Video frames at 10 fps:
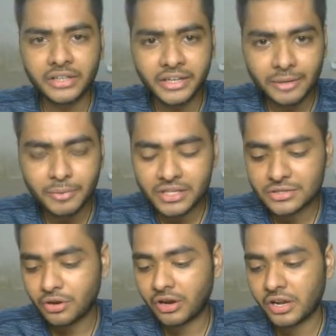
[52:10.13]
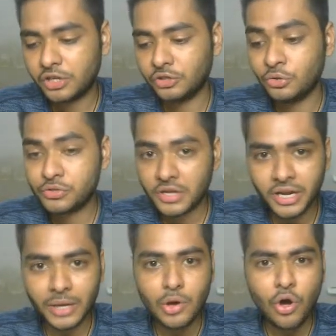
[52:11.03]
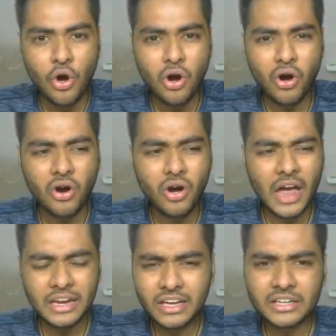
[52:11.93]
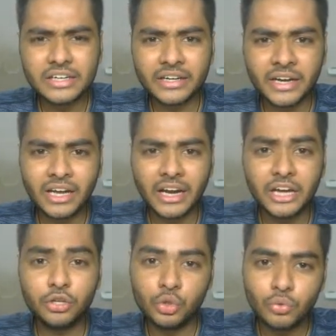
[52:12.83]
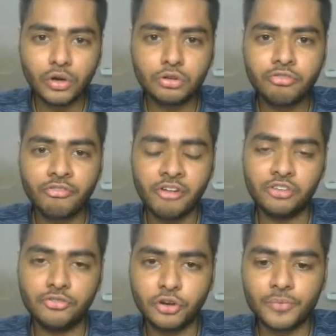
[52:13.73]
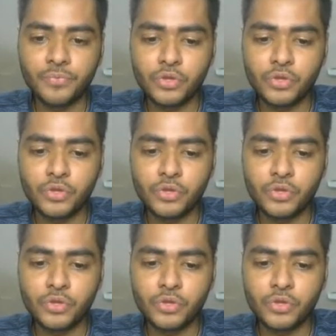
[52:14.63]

database or current username or any other data that you want to fetch for.